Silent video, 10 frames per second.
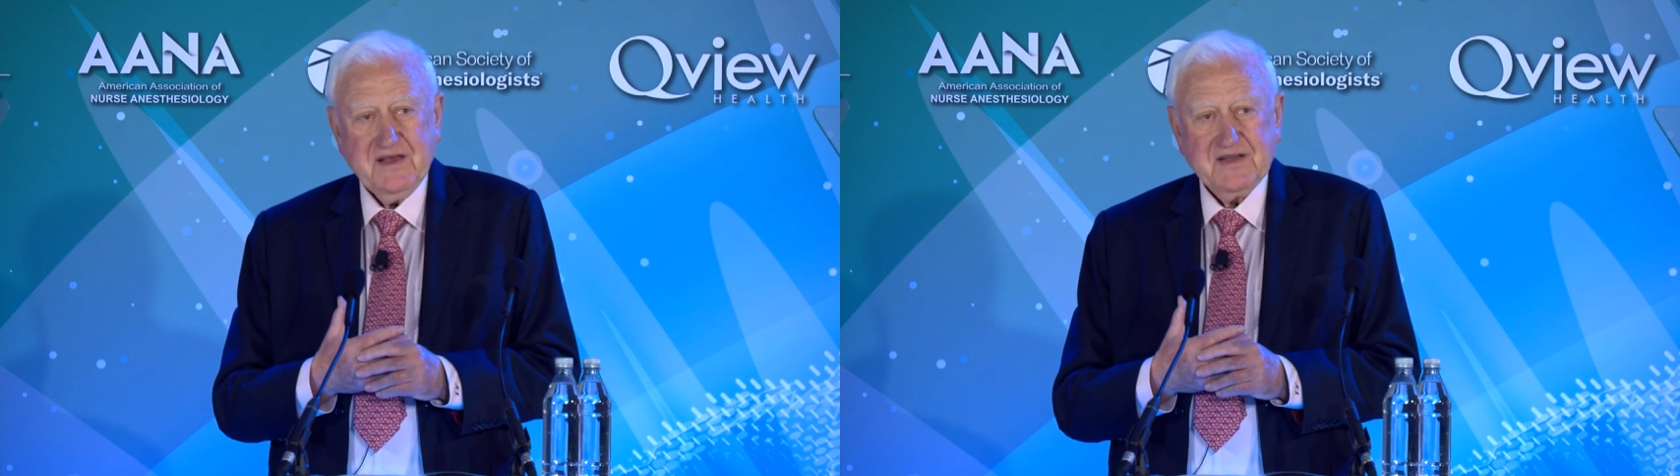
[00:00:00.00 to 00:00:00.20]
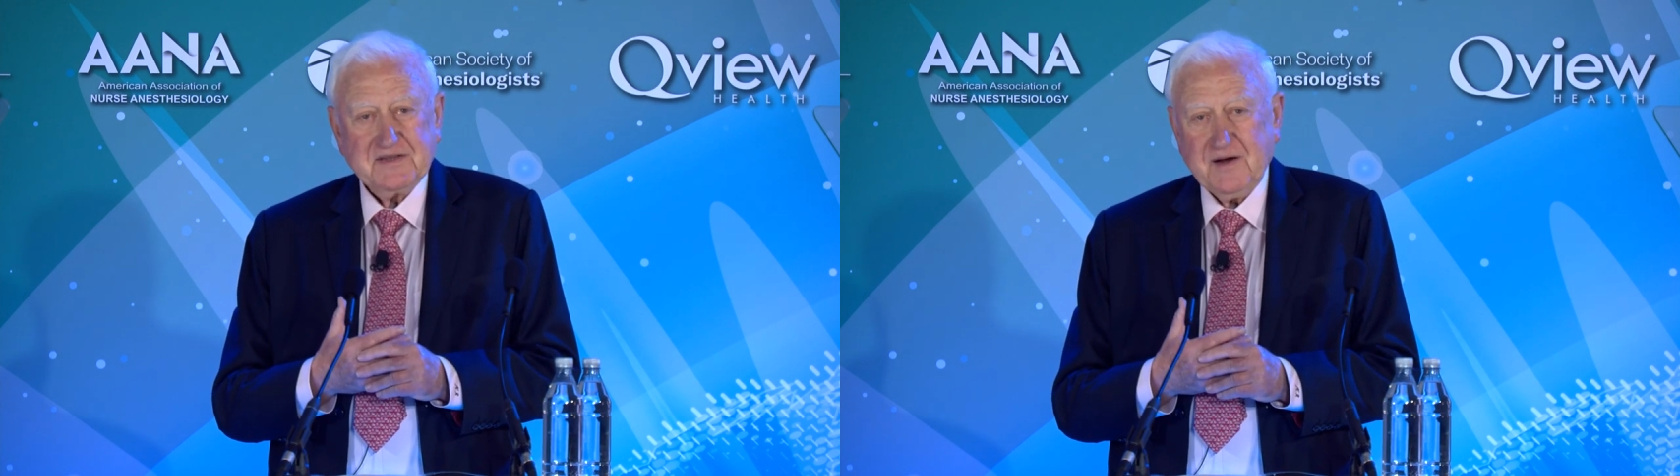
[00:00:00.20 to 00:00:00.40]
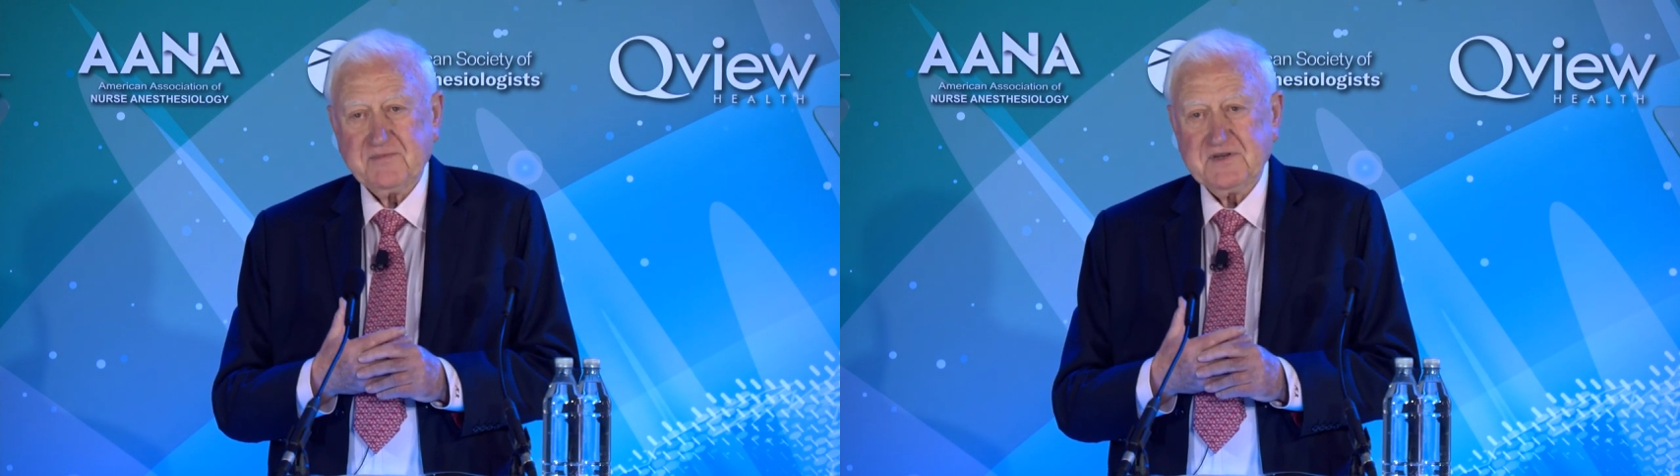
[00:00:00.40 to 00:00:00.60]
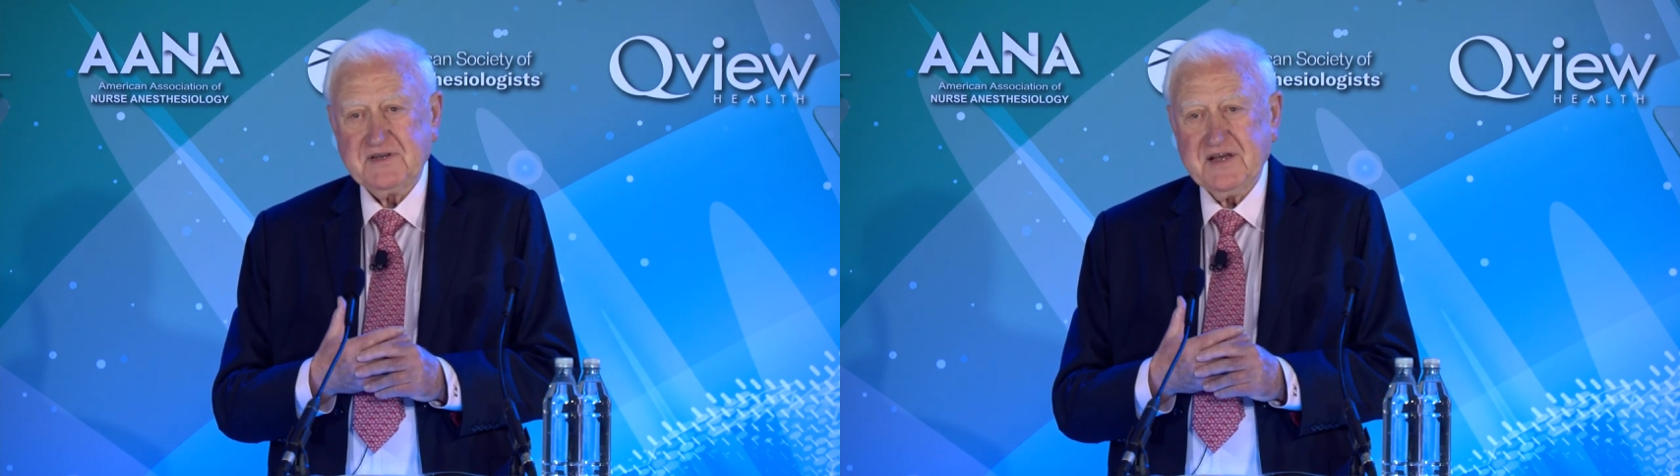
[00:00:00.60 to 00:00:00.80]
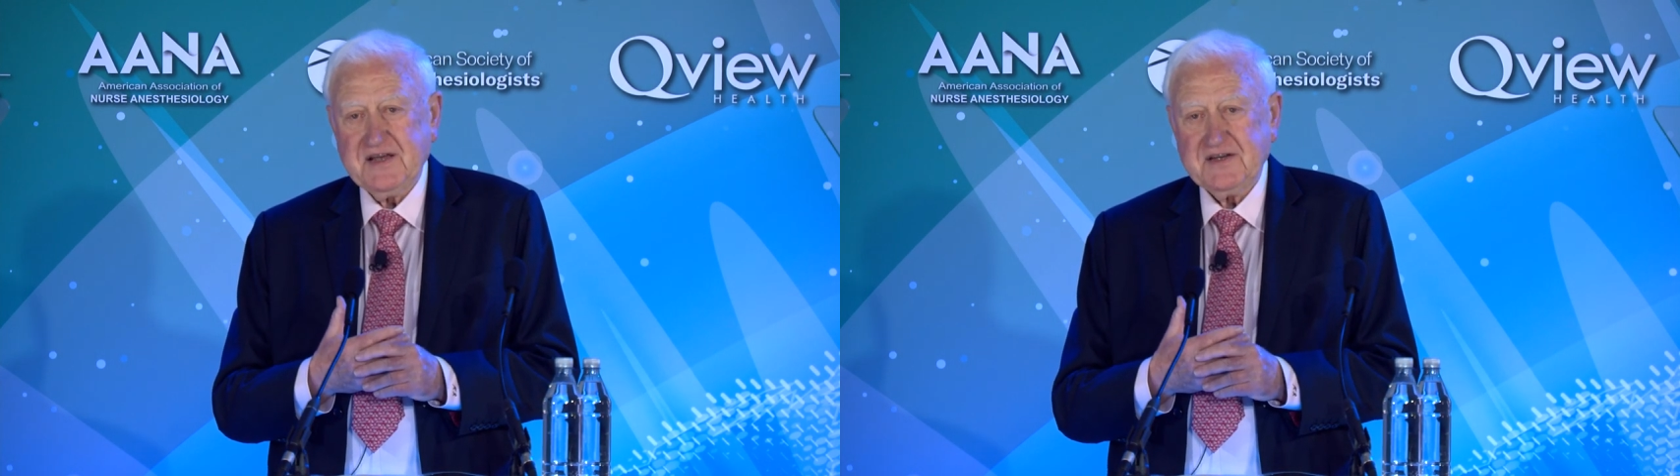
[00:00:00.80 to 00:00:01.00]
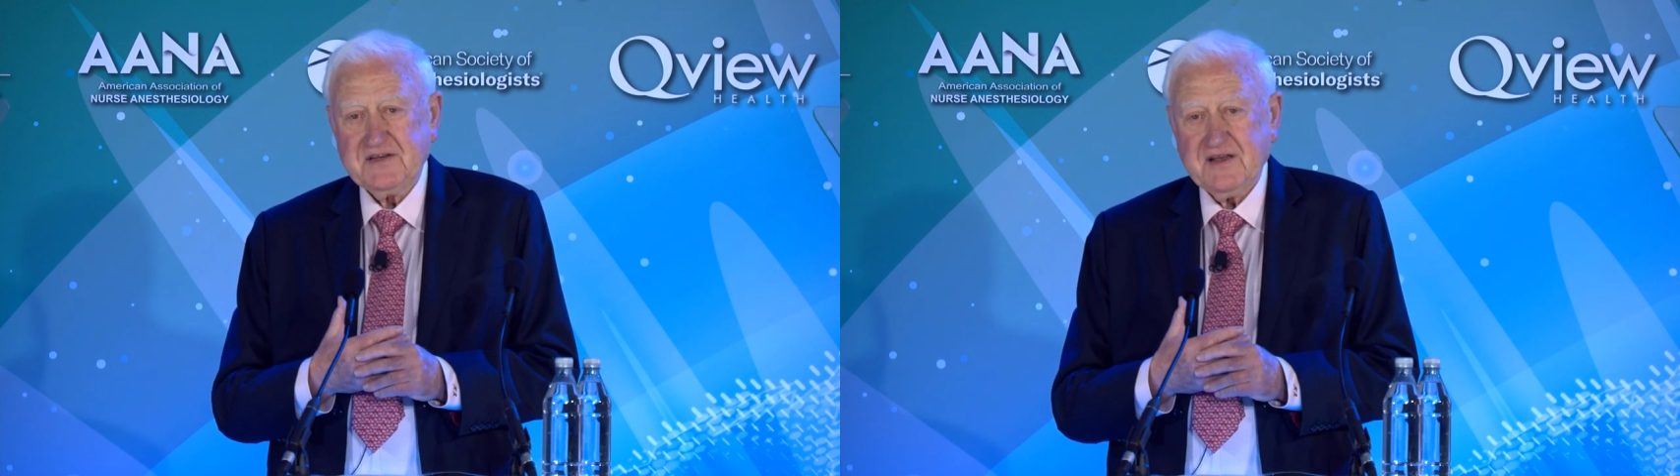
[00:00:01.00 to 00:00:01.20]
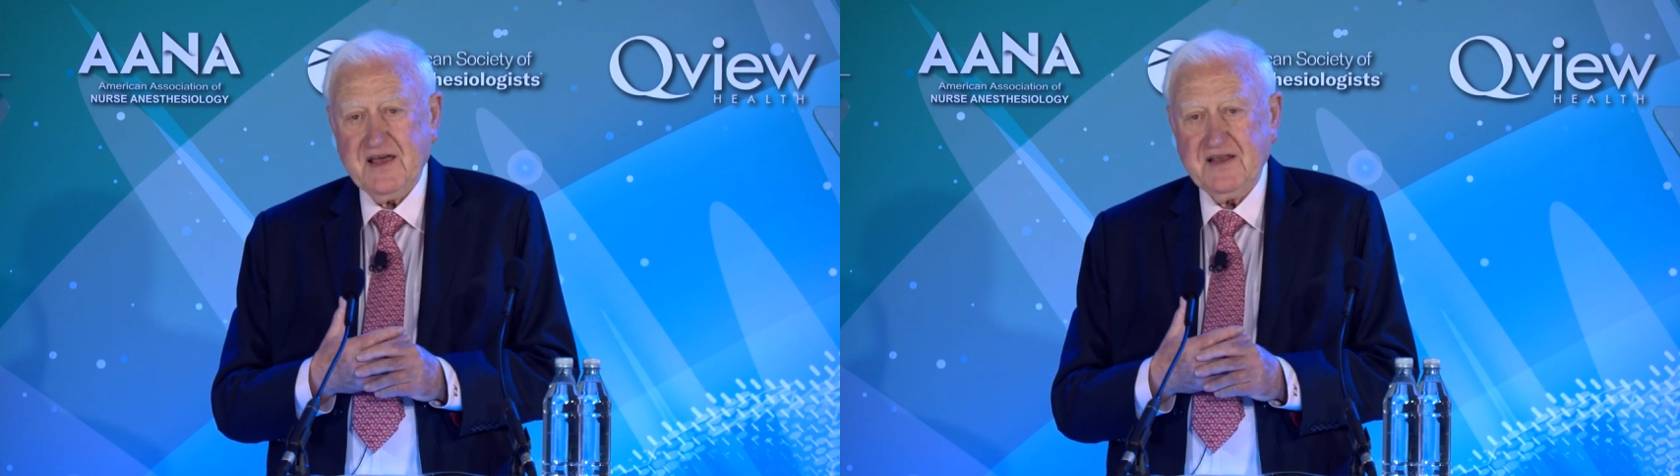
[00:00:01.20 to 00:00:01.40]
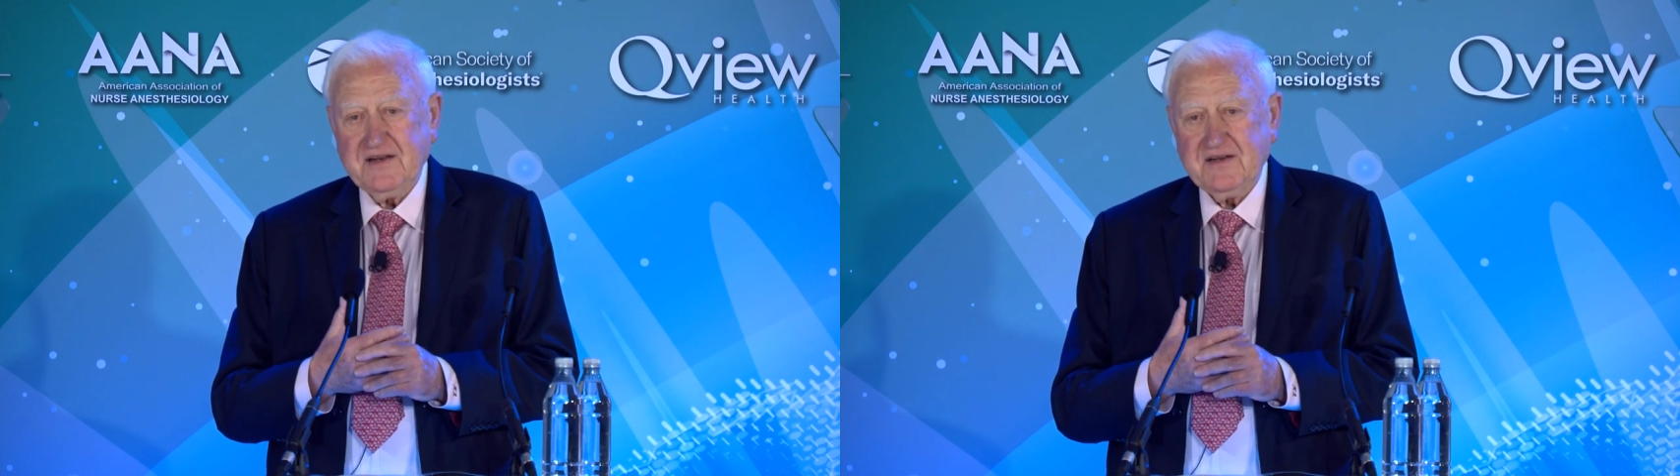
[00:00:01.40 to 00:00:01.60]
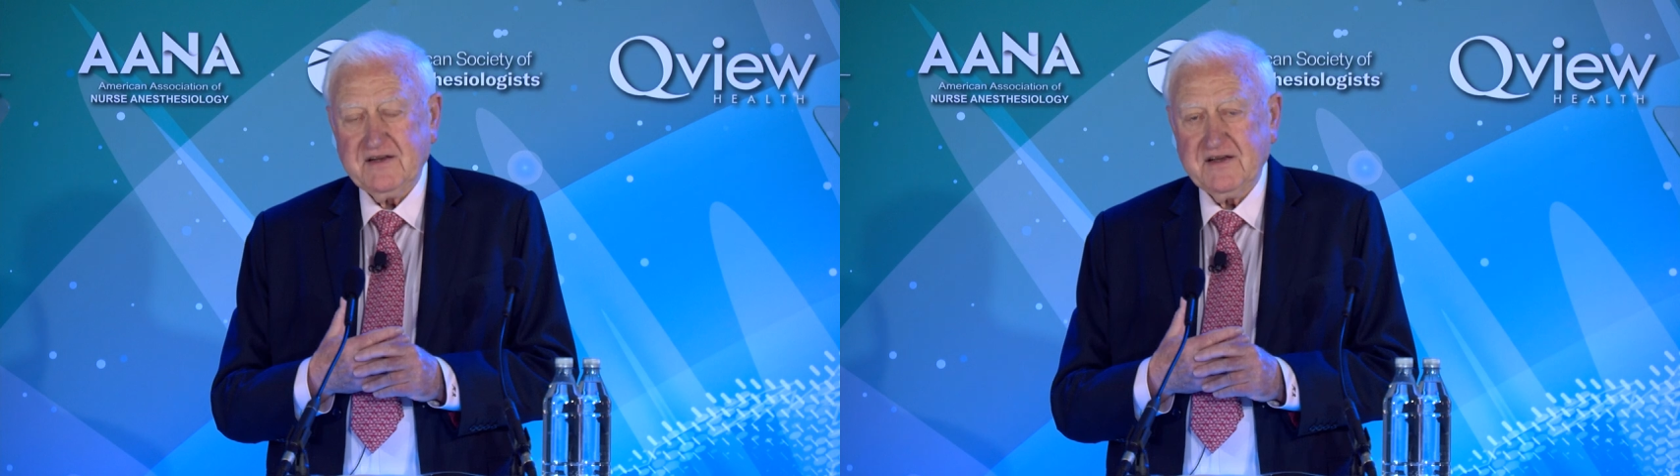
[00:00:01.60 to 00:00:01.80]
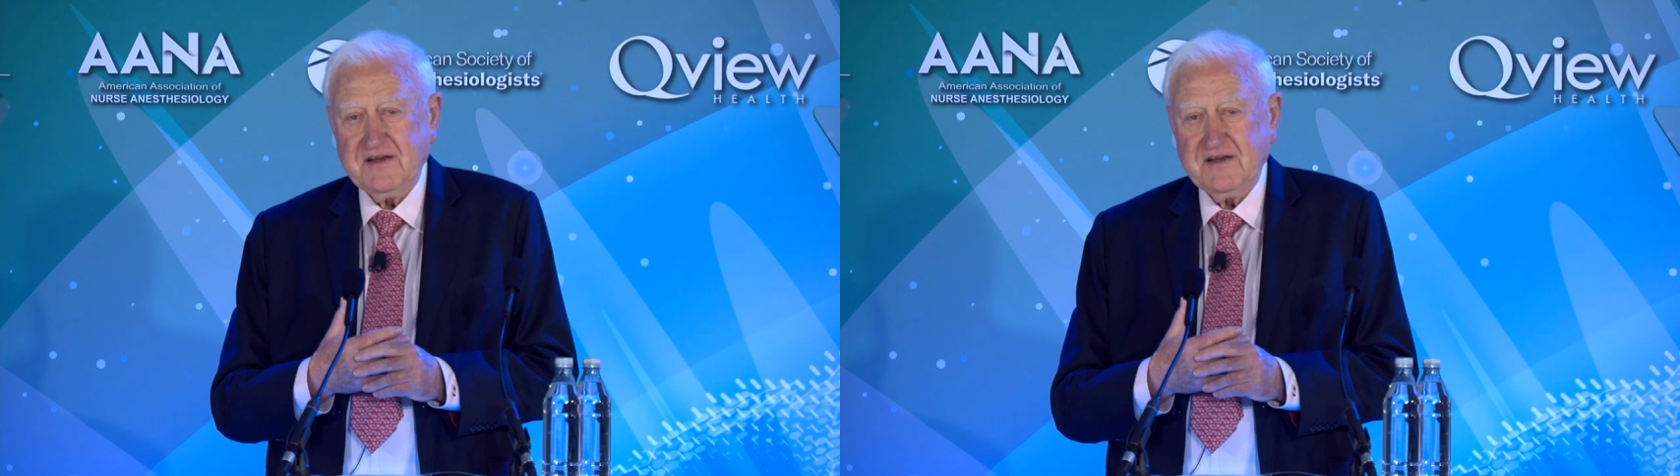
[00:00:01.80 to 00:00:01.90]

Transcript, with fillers: it's up to date, and uh,